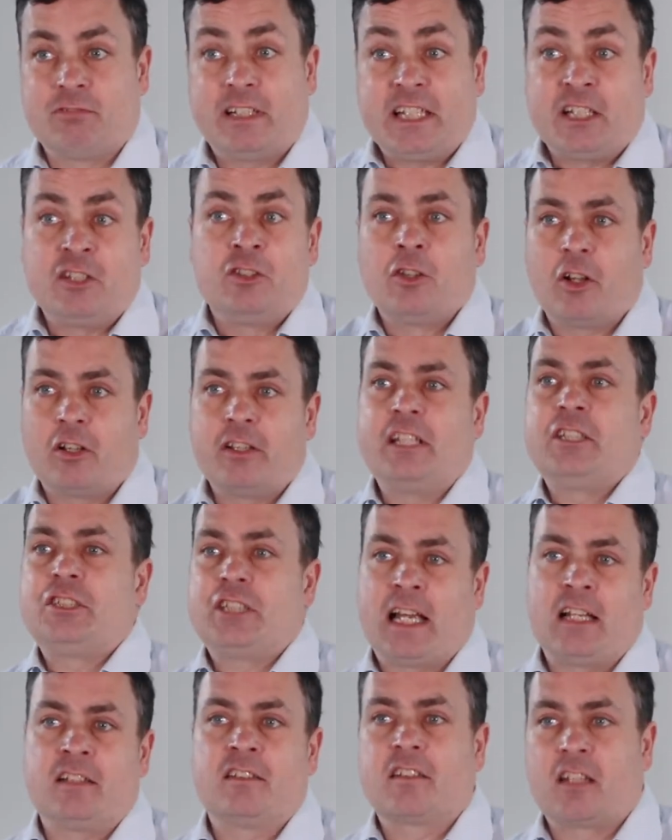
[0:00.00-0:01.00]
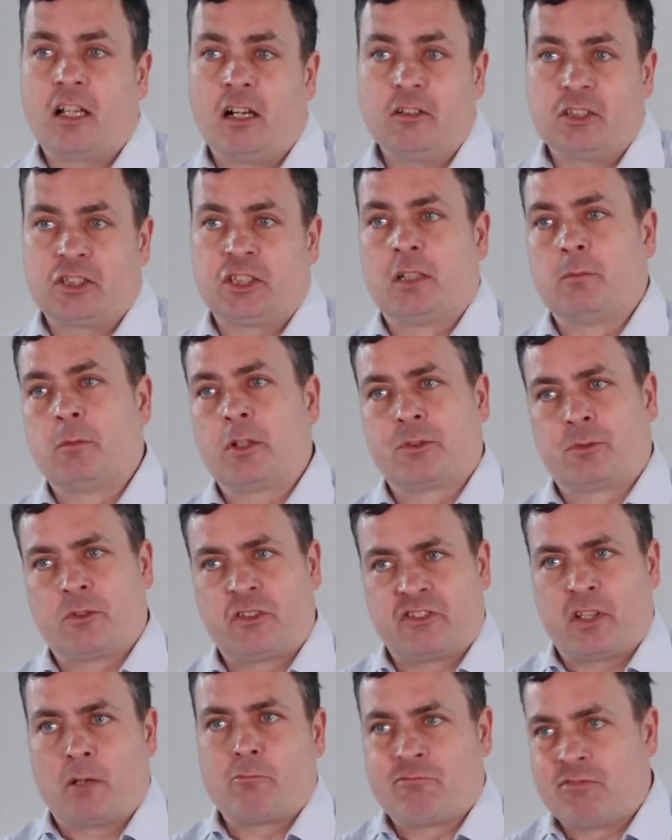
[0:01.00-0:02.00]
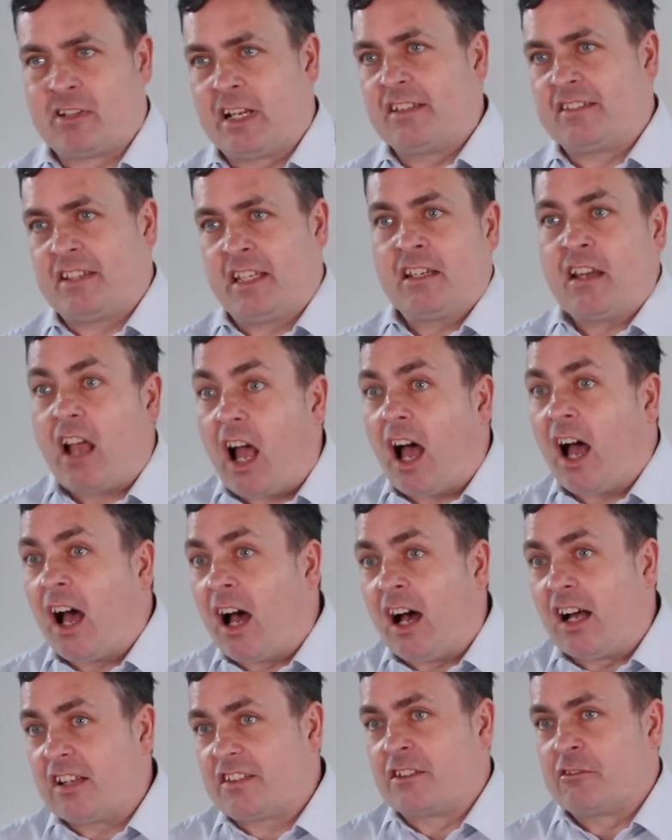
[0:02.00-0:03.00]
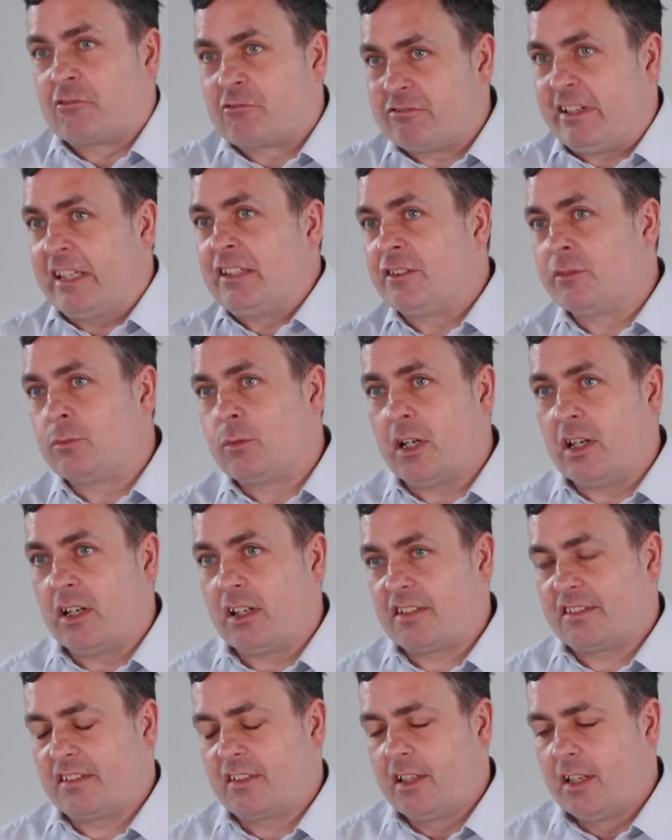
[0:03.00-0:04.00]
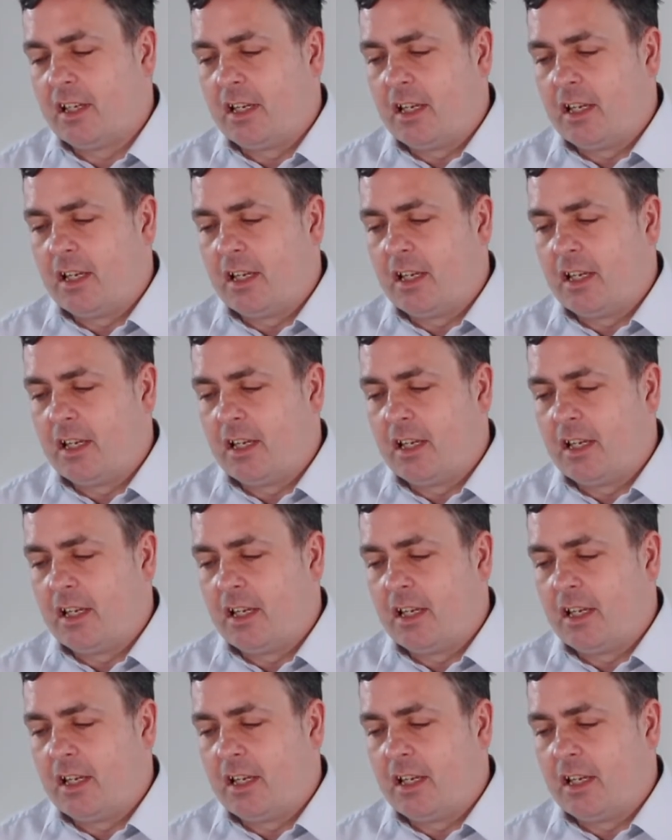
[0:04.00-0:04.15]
really knowledge and culture, because we're summarizing arts and creative works.